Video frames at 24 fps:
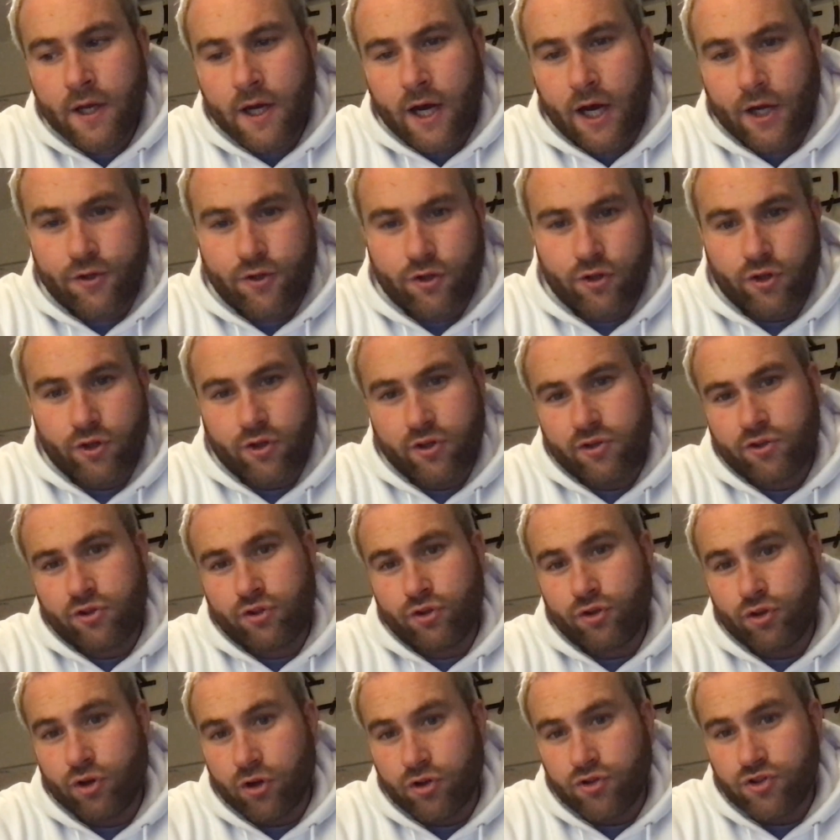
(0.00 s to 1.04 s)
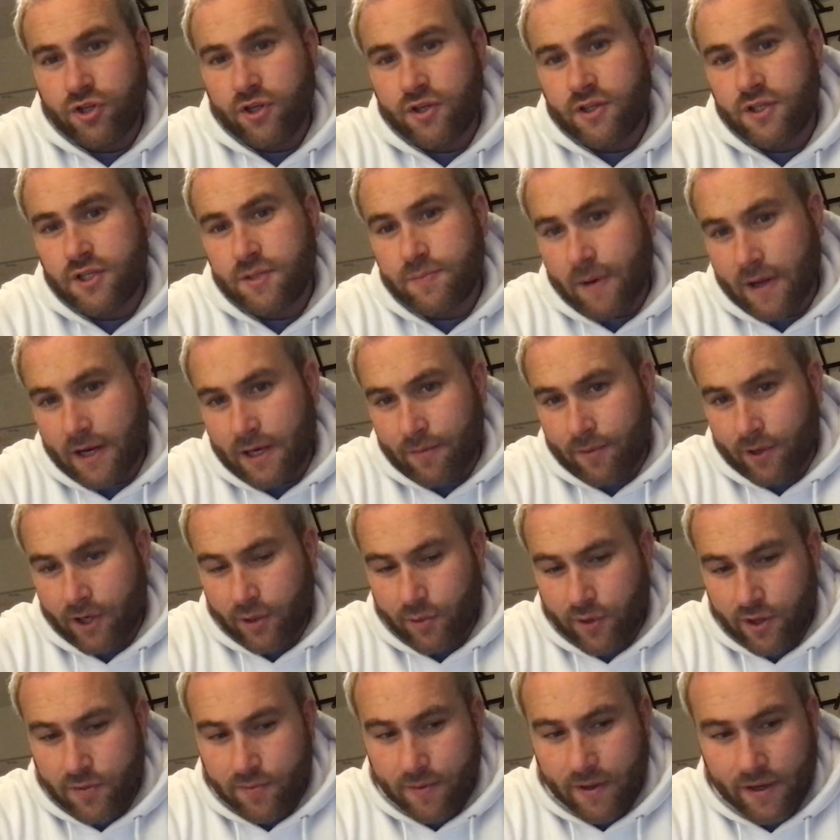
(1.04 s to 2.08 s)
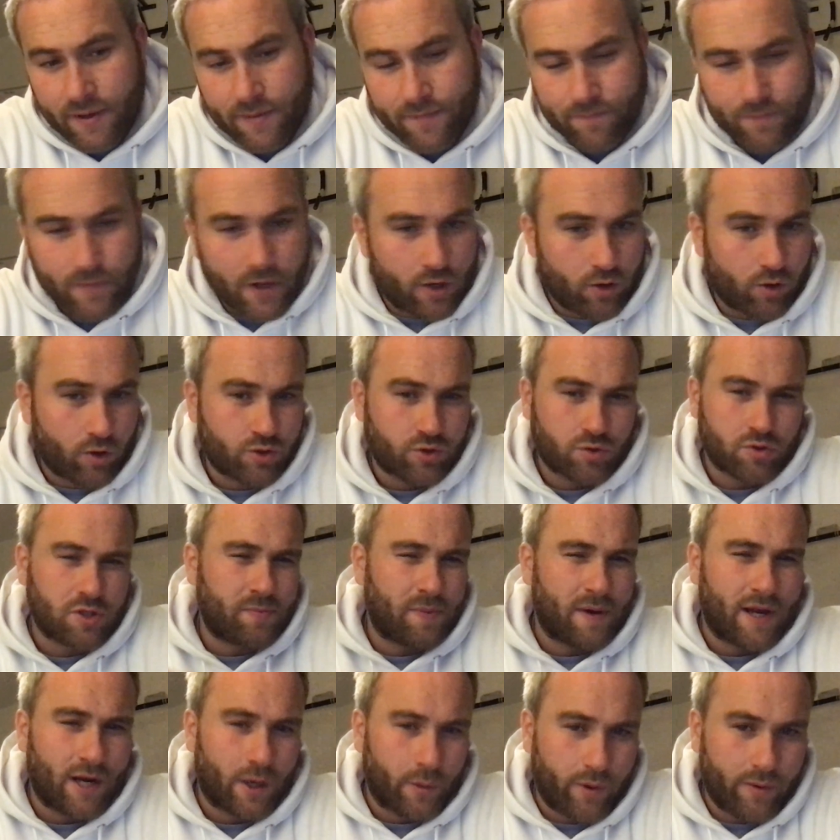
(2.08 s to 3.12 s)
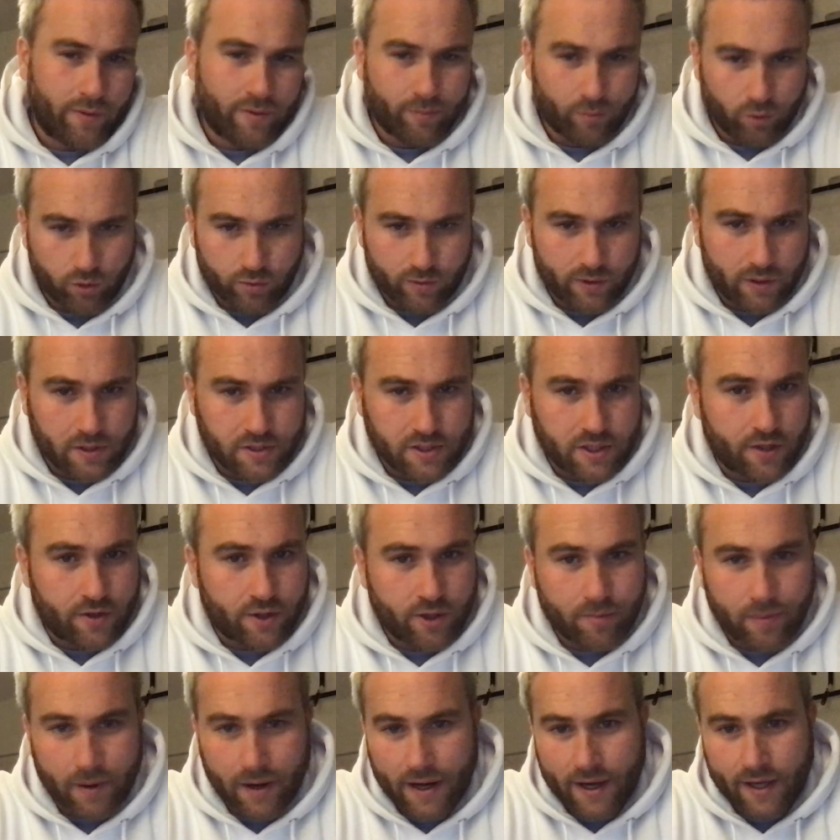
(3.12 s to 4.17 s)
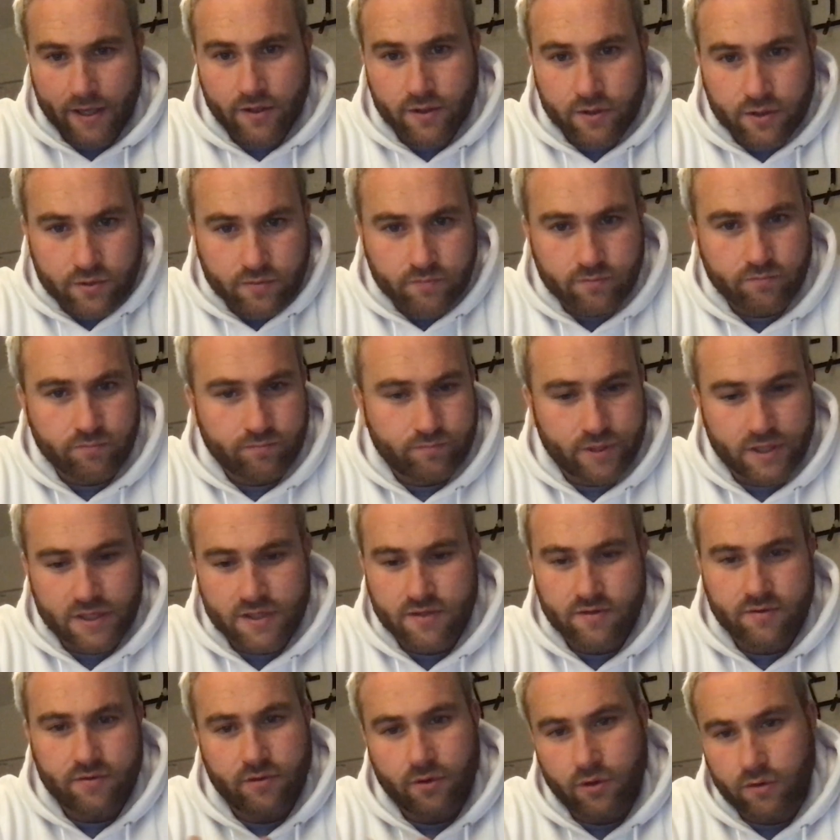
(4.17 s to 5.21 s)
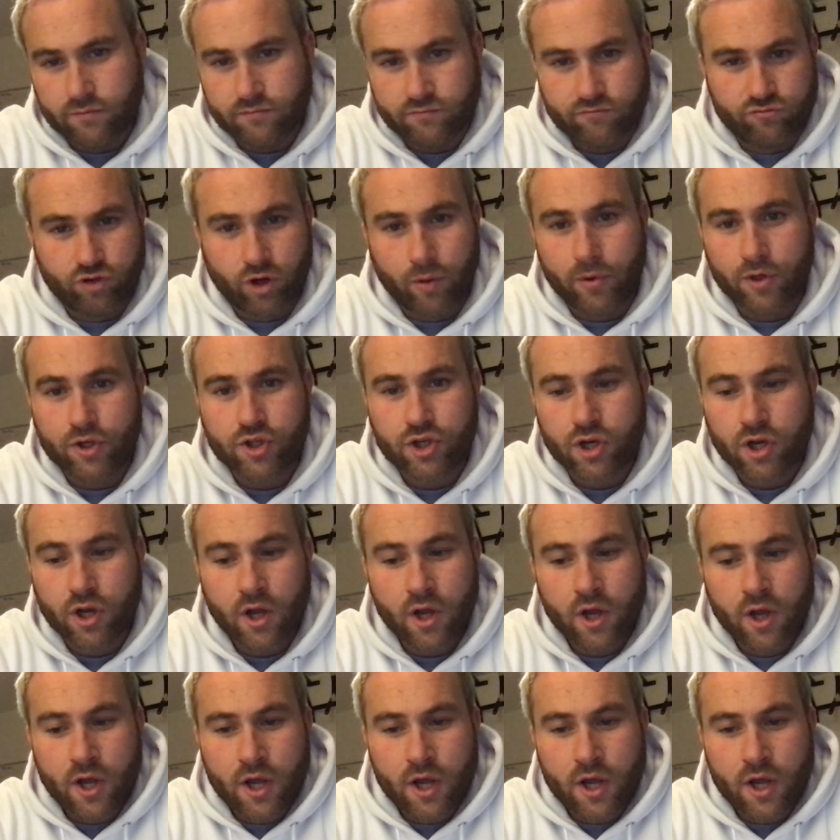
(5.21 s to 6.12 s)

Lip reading: I took 200 spending money with me, and also spent a wee bit more when I was out there buying this rubbish.